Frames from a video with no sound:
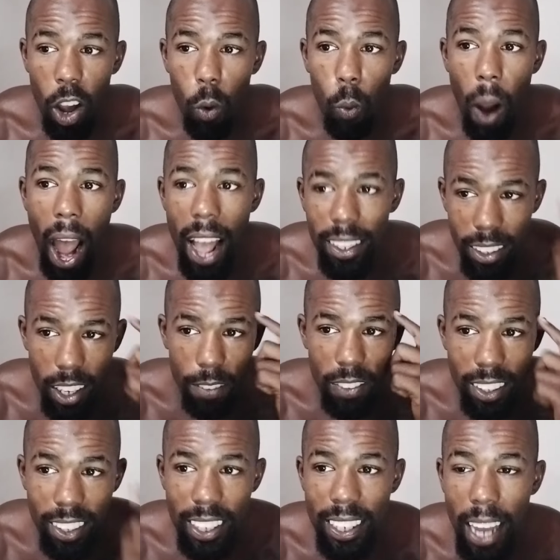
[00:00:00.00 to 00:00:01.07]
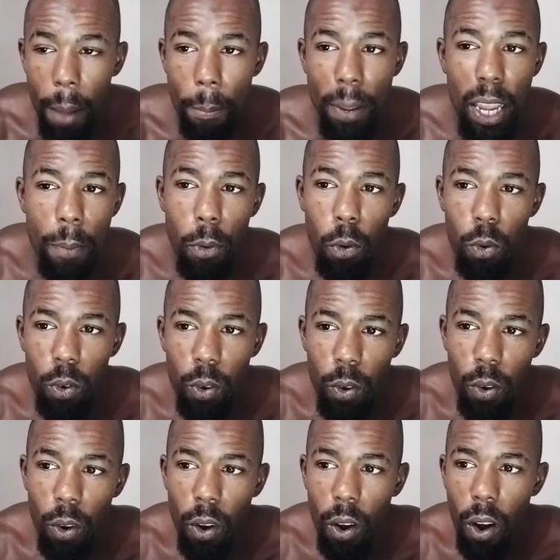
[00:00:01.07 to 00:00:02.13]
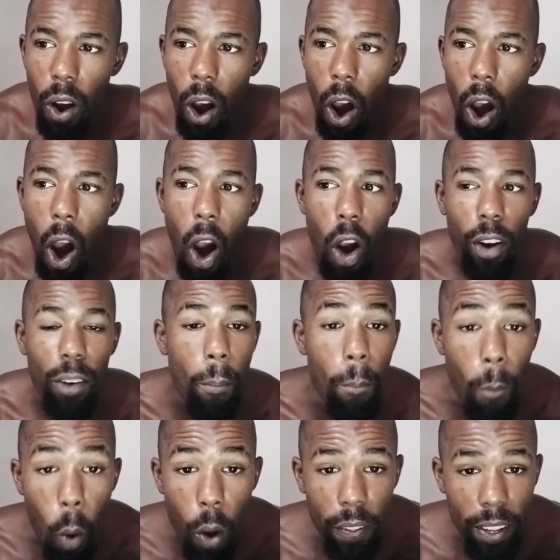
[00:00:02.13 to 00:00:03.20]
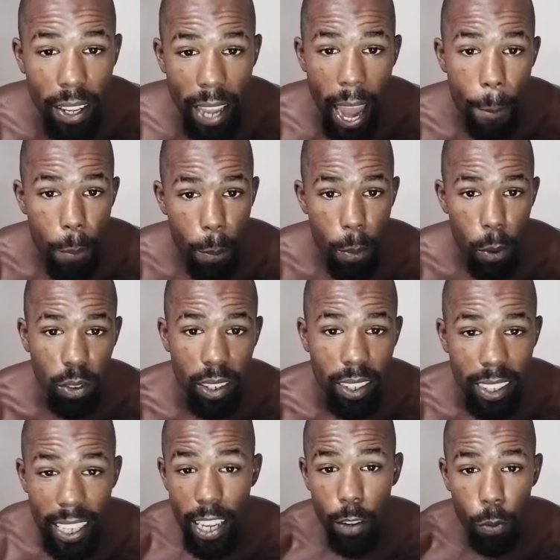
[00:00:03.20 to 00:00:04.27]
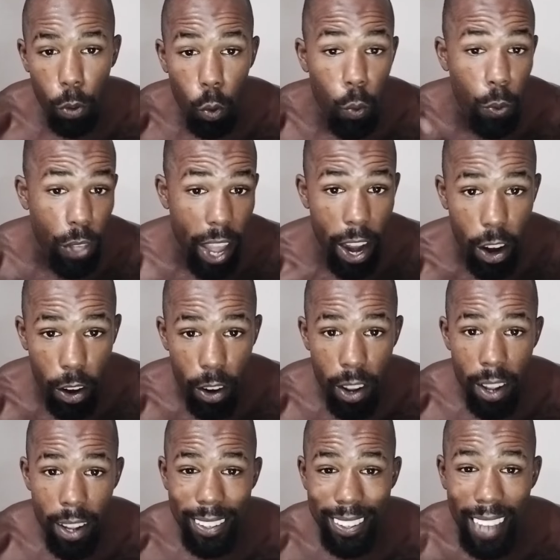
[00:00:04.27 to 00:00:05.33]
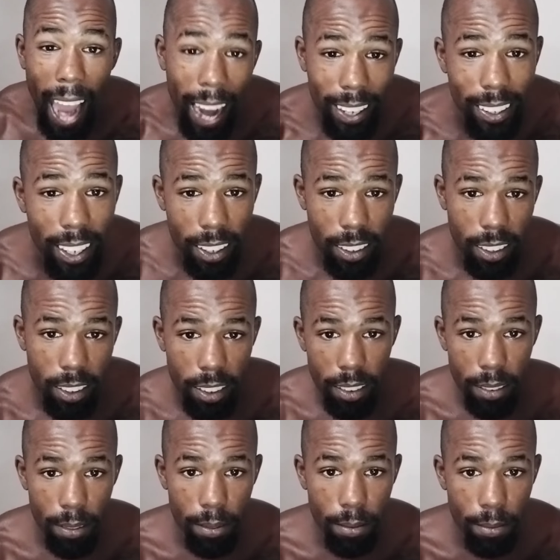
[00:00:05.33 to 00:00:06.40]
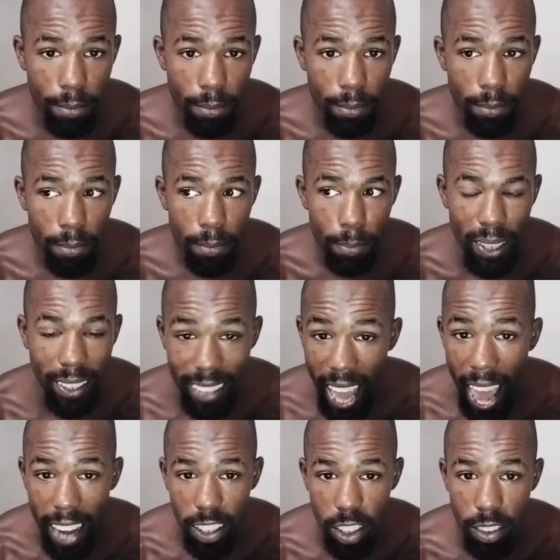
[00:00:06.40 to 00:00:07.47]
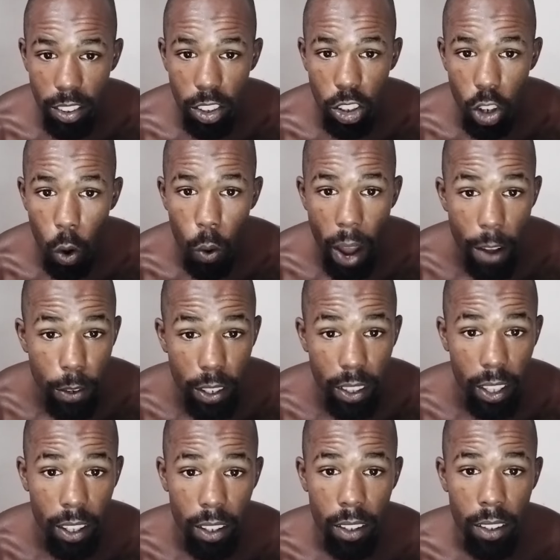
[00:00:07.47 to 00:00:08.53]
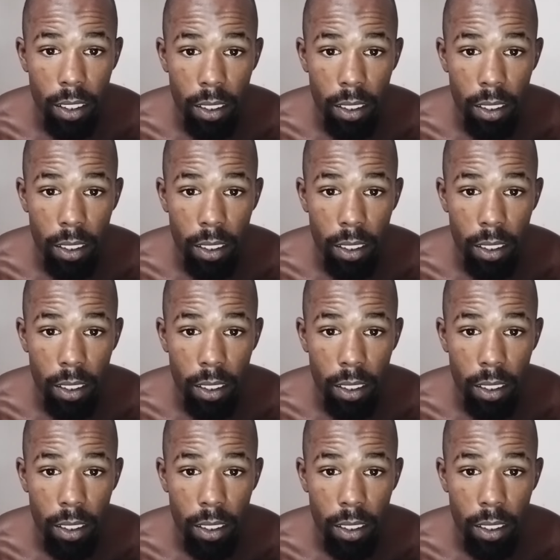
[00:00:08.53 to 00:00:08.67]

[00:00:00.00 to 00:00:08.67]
wise enough to see that people are more than capable to see through their tactics, because actions show everything.